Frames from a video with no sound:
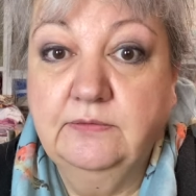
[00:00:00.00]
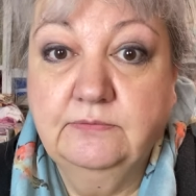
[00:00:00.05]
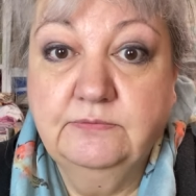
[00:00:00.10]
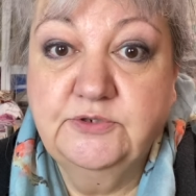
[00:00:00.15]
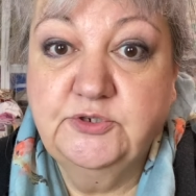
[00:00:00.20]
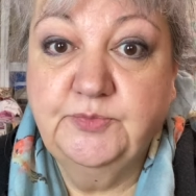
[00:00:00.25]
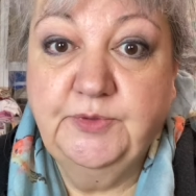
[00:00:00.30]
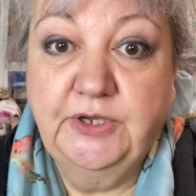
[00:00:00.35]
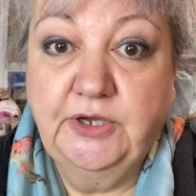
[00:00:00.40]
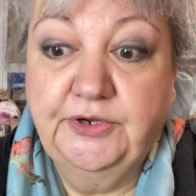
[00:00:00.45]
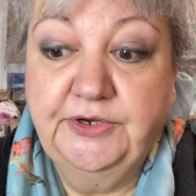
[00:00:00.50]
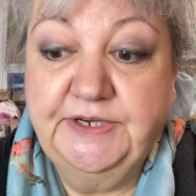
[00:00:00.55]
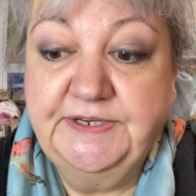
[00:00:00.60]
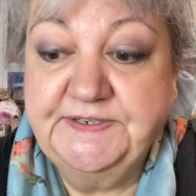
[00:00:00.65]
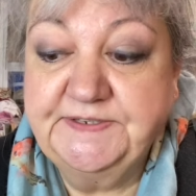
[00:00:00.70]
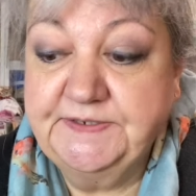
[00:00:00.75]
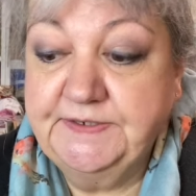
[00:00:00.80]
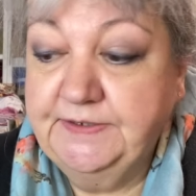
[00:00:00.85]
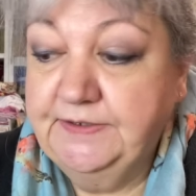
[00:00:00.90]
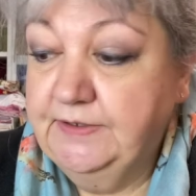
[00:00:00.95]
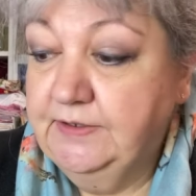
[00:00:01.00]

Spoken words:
to be honest.